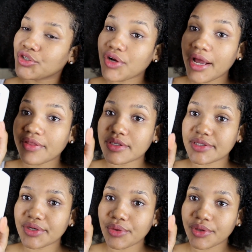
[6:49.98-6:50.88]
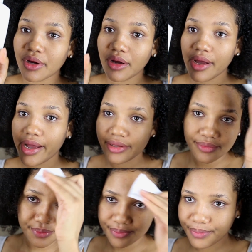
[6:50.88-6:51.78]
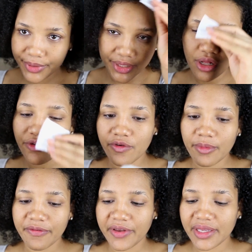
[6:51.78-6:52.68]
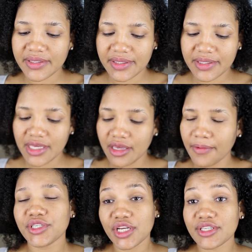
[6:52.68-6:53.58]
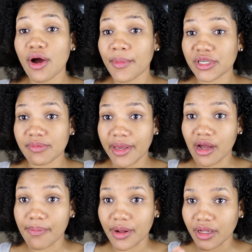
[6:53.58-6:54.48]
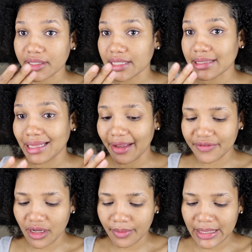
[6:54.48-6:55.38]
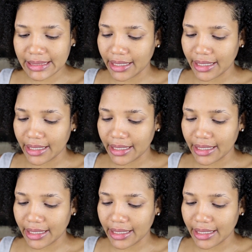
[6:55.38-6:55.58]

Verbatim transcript: try this toner and put it all over my face to see just how much makeup product is left on my